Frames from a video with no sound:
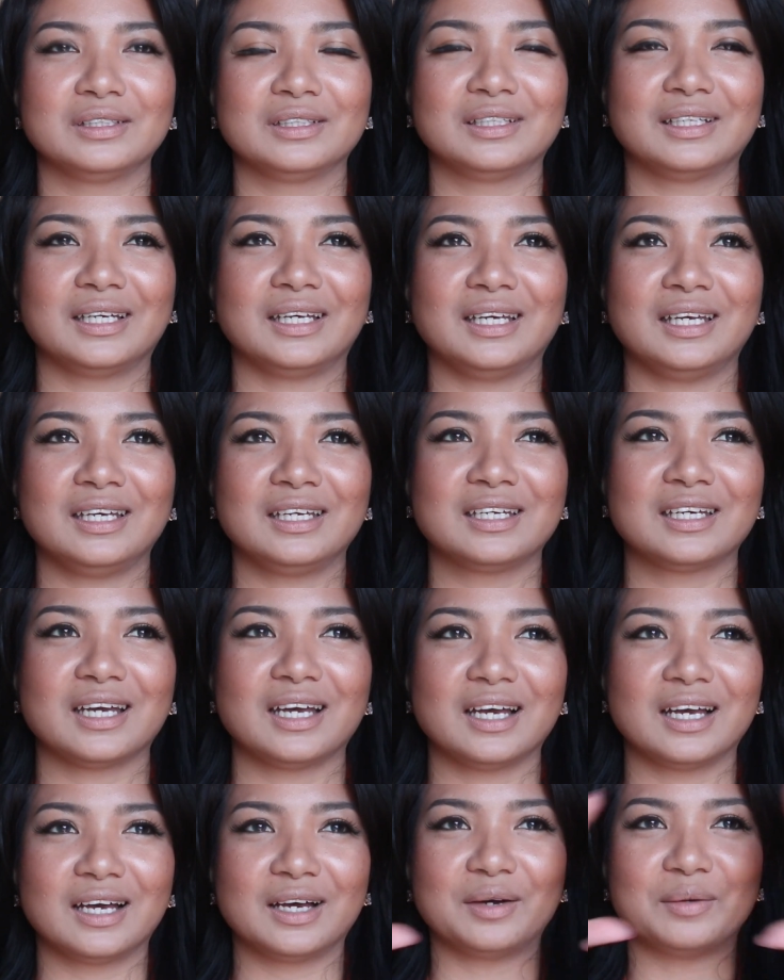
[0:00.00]
like
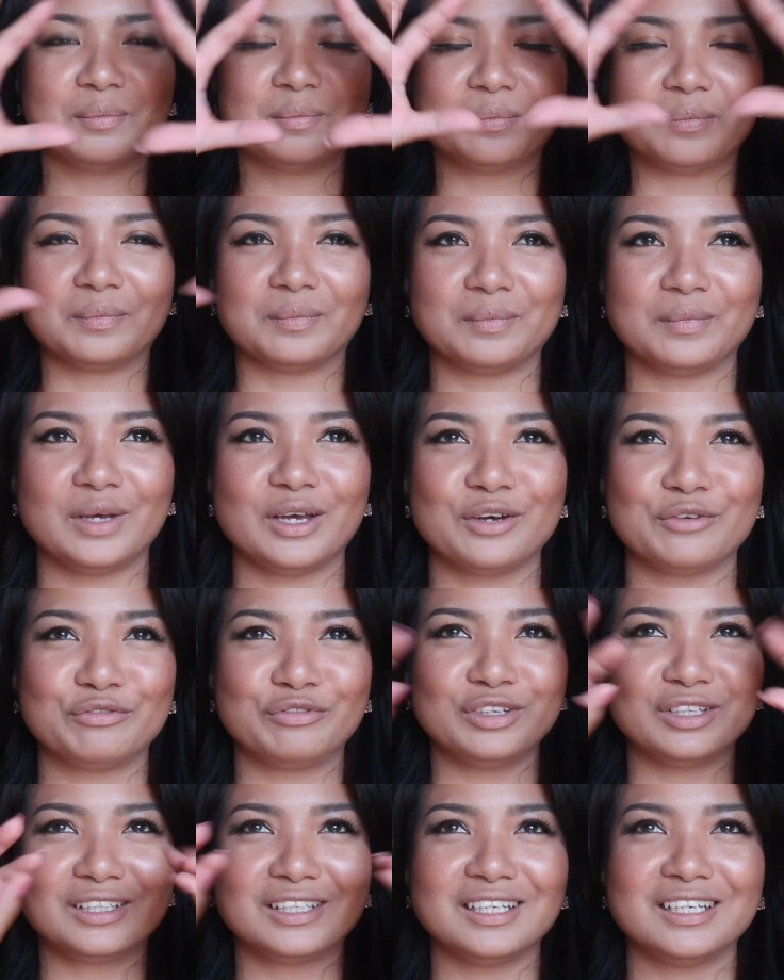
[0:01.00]

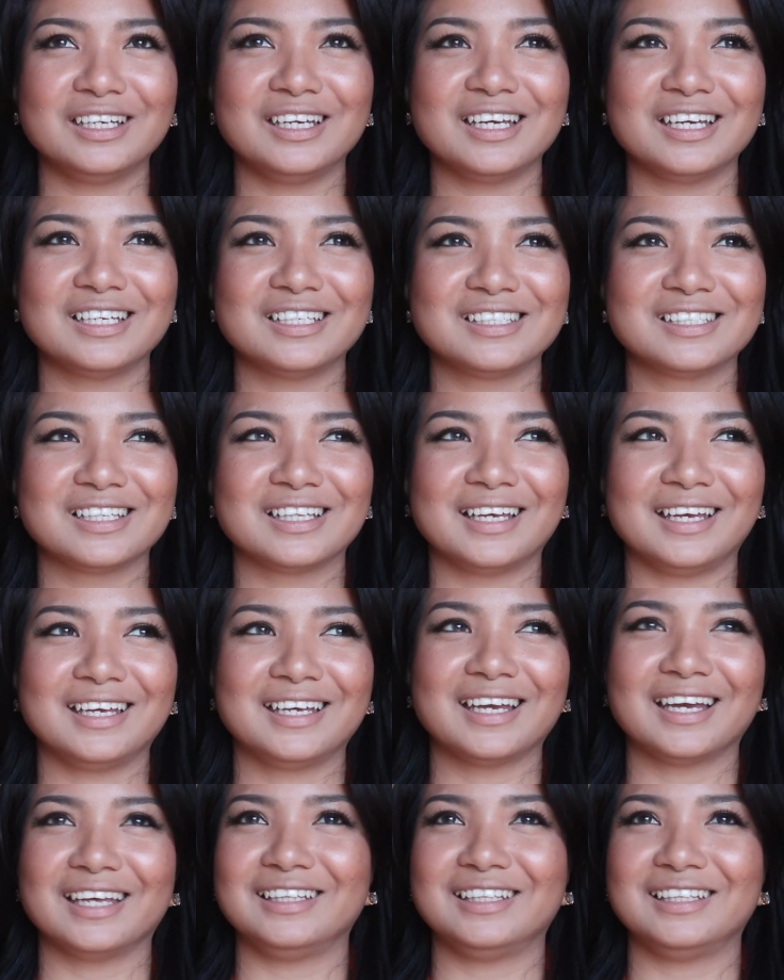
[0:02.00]
everything is like